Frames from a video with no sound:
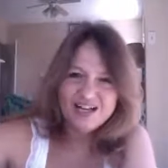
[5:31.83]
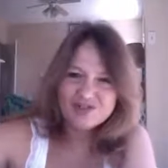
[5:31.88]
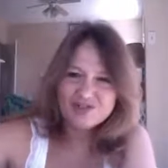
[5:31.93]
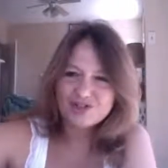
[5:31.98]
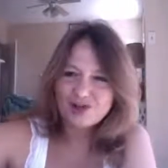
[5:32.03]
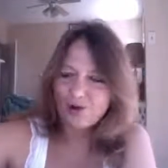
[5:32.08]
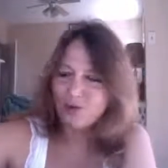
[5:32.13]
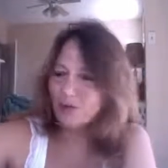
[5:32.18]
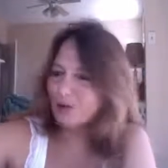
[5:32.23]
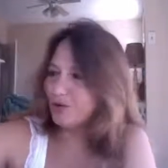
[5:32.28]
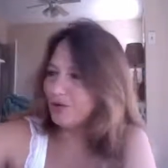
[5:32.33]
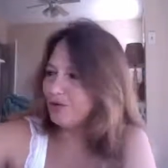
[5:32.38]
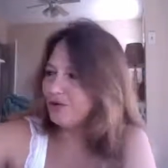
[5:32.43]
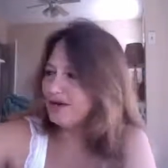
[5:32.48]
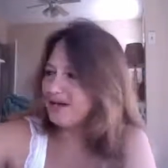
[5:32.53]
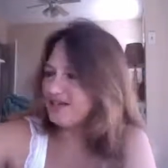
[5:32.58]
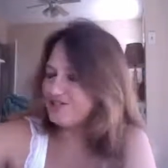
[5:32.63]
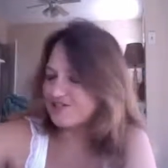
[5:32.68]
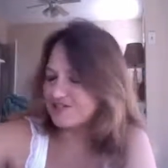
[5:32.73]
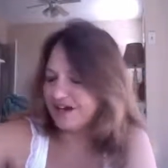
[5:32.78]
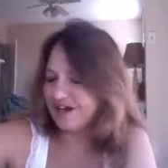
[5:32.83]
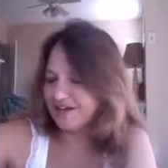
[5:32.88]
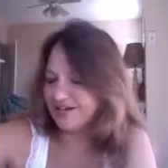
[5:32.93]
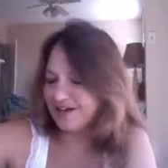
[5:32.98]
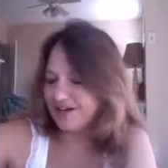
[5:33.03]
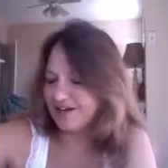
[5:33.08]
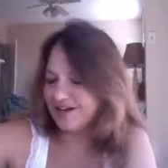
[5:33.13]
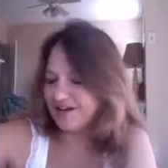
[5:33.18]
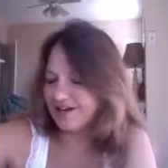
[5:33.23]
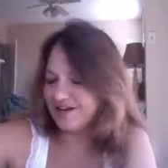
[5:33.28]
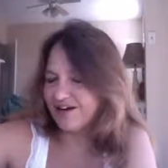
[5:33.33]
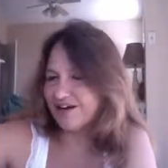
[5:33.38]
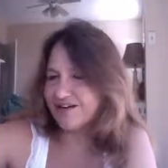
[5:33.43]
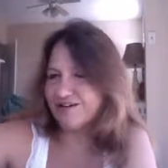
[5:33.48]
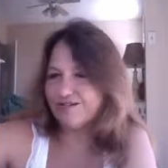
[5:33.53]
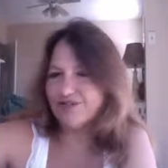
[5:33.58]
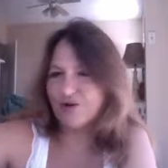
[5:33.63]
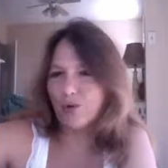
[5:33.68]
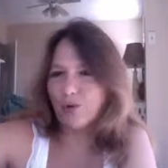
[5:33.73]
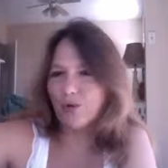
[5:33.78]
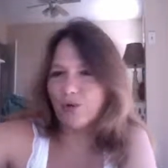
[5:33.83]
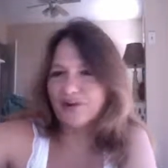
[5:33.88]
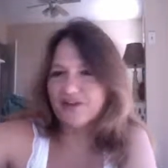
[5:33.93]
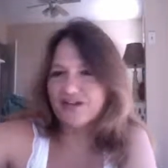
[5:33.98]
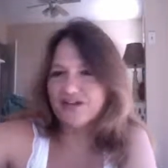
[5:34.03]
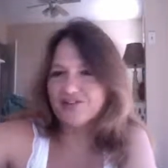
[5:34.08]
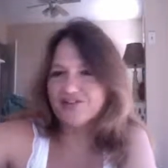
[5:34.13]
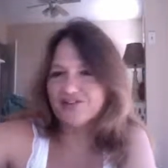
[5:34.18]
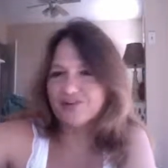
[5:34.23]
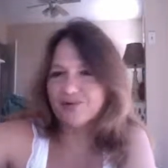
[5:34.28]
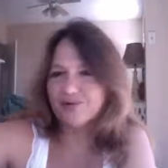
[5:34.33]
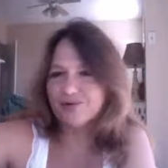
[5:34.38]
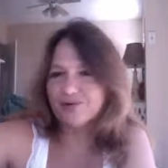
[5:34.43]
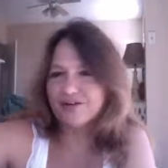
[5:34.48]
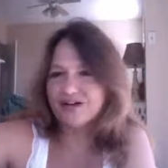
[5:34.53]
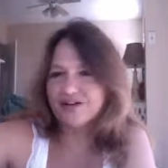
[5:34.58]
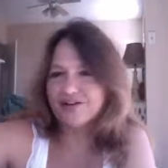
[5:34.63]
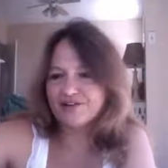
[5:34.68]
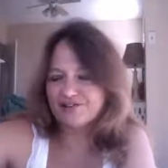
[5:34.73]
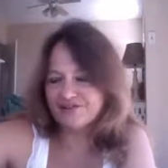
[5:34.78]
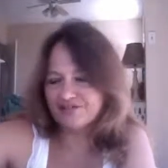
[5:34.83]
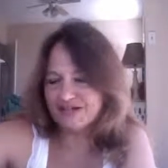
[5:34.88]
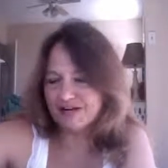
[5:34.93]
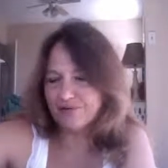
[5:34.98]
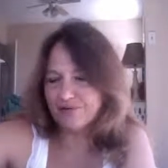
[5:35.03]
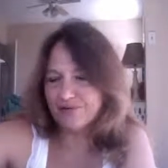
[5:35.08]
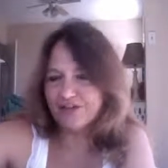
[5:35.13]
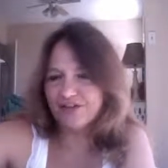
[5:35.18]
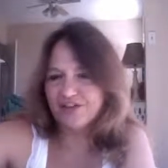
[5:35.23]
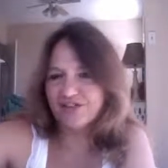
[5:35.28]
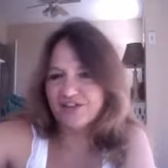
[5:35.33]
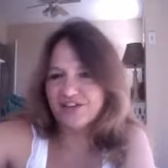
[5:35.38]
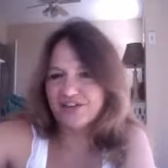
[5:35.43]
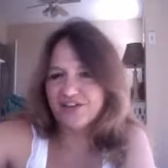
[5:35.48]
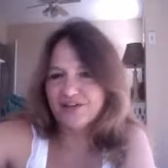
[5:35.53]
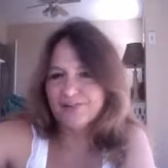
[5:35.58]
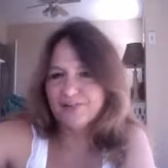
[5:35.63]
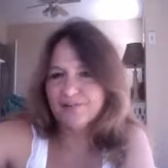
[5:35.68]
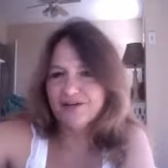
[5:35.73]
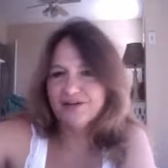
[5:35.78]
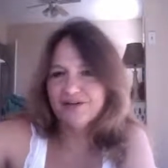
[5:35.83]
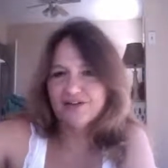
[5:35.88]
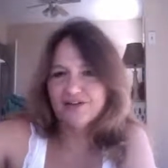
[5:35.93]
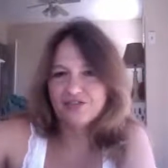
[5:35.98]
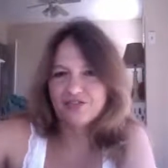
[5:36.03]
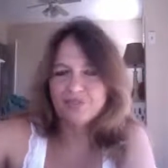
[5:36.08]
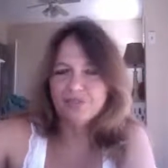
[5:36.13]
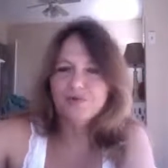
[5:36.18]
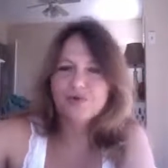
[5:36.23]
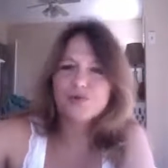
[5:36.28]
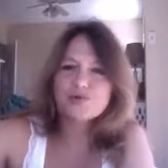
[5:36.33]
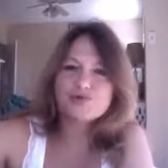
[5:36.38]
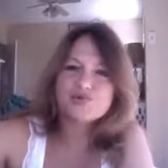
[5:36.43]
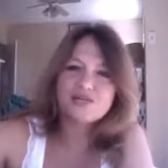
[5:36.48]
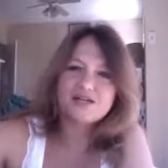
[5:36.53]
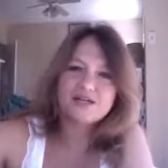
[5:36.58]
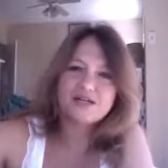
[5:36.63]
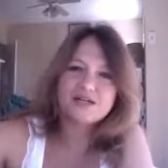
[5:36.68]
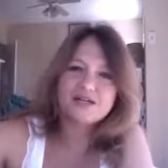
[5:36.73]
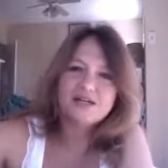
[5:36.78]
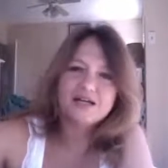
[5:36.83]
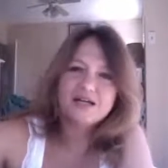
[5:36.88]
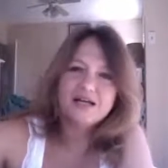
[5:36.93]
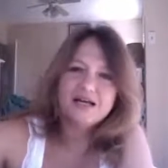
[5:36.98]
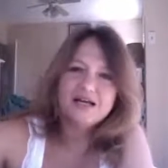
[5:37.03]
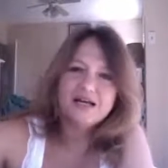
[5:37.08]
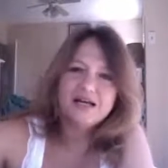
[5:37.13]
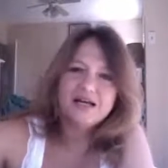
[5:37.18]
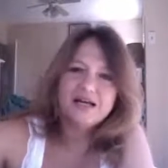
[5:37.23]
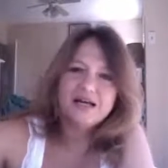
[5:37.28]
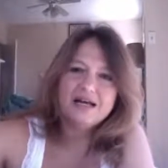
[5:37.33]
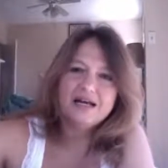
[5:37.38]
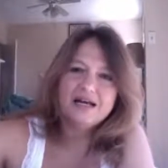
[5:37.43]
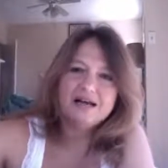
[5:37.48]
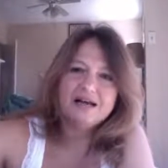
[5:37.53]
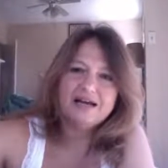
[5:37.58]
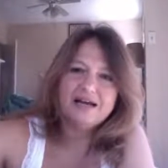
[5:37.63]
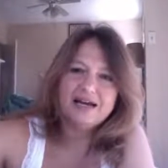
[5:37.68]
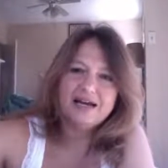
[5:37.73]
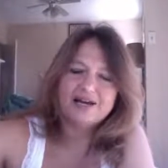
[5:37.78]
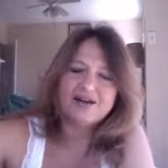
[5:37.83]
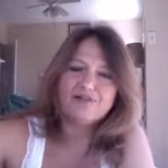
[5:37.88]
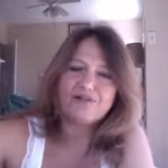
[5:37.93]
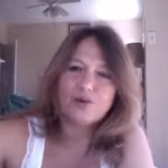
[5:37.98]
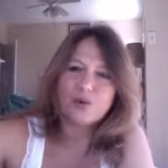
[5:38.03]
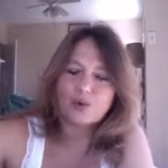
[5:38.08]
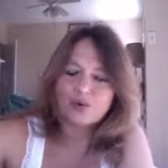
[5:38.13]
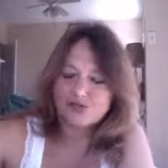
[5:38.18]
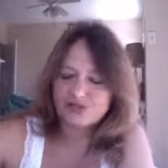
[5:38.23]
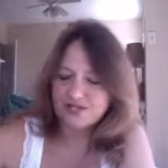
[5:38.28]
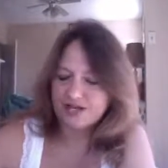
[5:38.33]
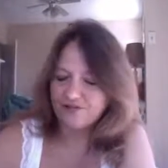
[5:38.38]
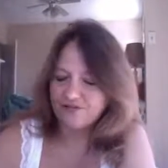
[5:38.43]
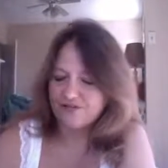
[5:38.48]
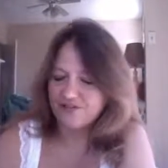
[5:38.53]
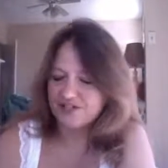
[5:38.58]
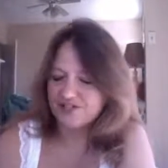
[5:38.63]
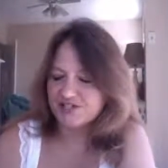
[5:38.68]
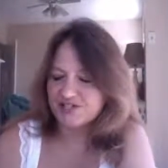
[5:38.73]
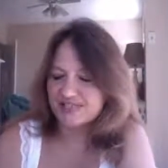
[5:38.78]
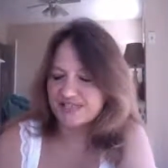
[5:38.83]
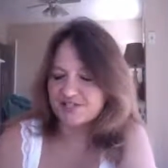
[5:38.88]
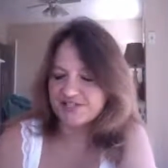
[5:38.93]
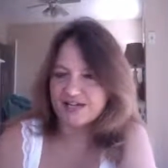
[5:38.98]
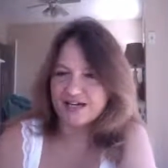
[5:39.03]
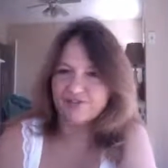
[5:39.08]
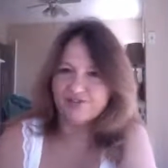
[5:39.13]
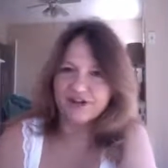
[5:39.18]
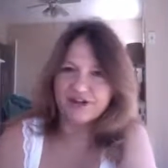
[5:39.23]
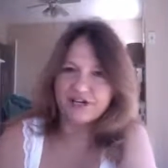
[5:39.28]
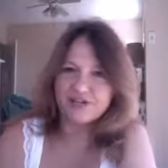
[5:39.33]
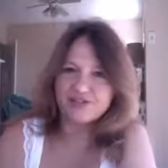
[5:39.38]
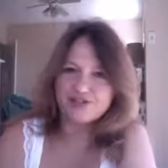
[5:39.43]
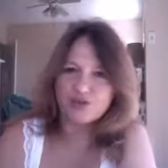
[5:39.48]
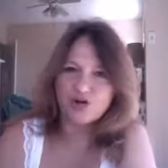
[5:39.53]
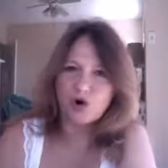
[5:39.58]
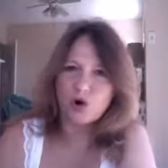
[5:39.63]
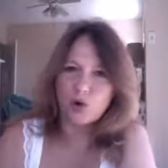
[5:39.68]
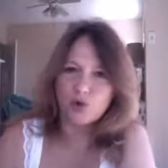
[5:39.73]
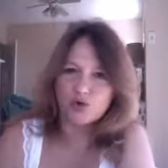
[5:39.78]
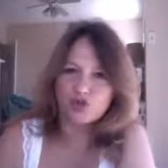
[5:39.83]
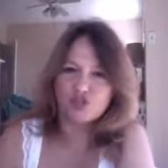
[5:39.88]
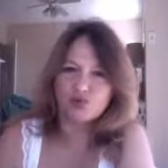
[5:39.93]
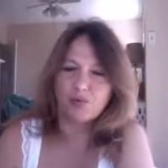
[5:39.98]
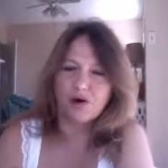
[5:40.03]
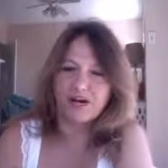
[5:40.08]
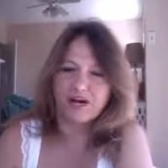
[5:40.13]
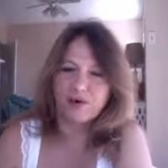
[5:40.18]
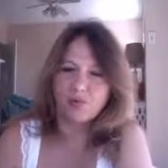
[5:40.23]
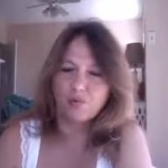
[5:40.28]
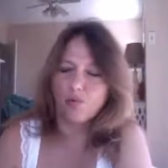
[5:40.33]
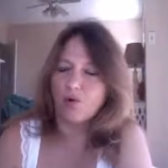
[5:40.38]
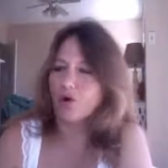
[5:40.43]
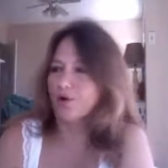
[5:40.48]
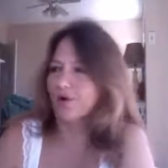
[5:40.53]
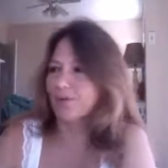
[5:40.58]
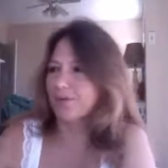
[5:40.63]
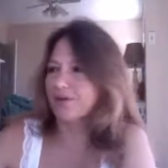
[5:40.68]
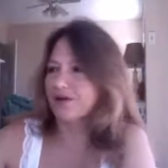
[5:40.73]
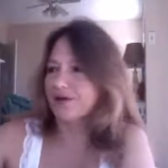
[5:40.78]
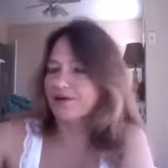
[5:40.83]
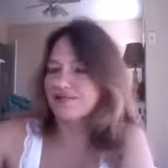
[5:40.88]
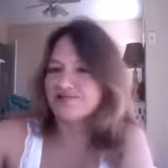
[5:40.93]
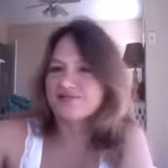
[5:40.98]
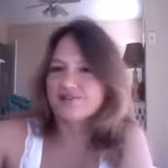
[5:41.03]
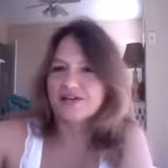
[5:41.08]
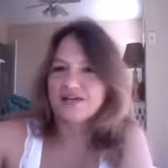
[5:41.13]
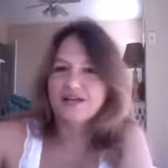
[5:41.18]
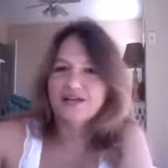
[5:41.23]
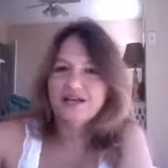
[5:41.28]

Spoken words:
Total, it's got like a kind of an oriental kind of sounding theme, the music. And of course that fits the 70s, Coke, Suede, and Waterbeds.